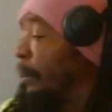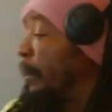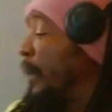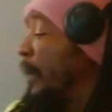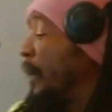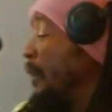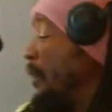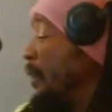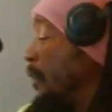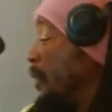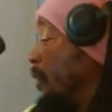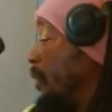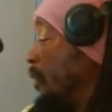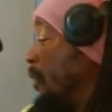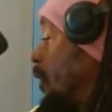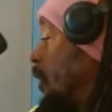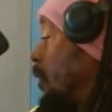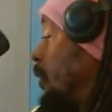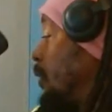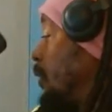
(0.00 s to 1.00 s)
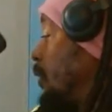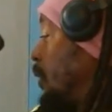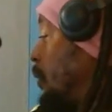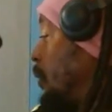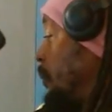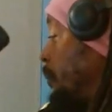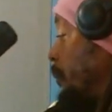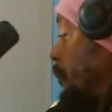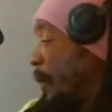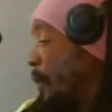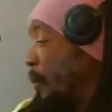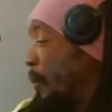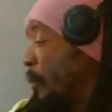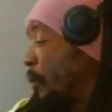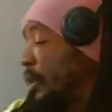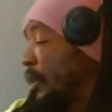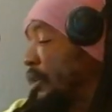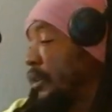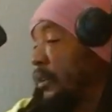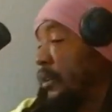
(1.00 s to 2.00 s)
Blaze's second attempt
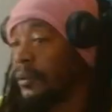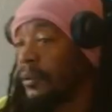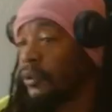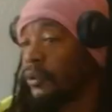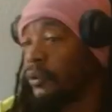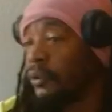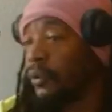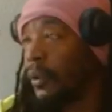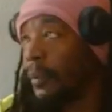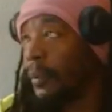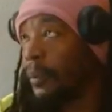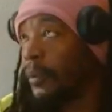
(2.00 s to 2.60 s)
was Trump